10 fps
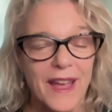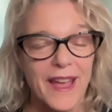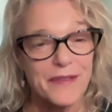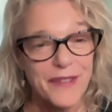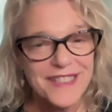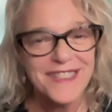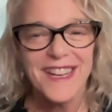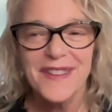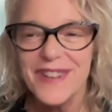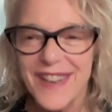In fact, I
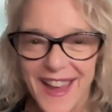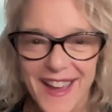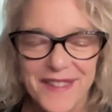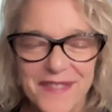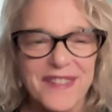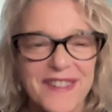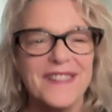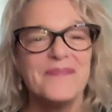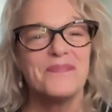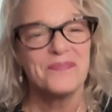even have,
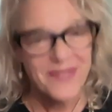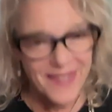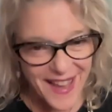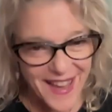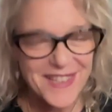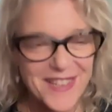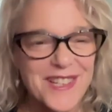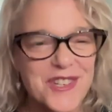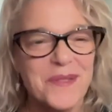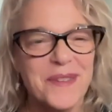as a
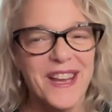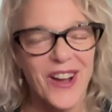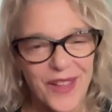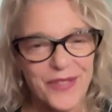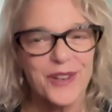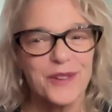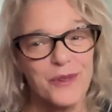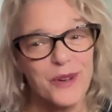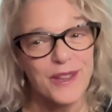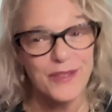contributing author
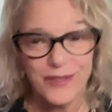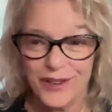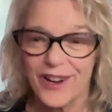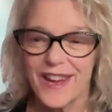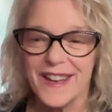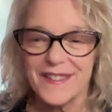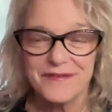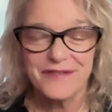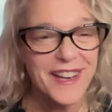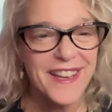with the great
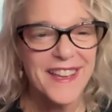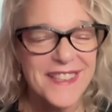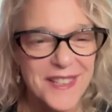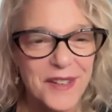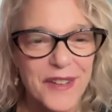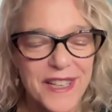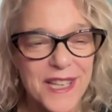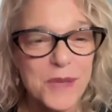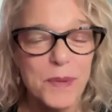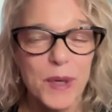Freddy Silva and
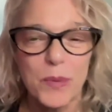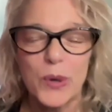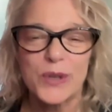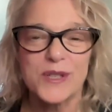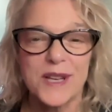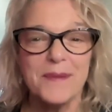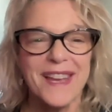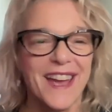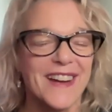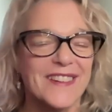his book Portals
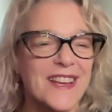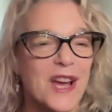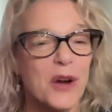coming out,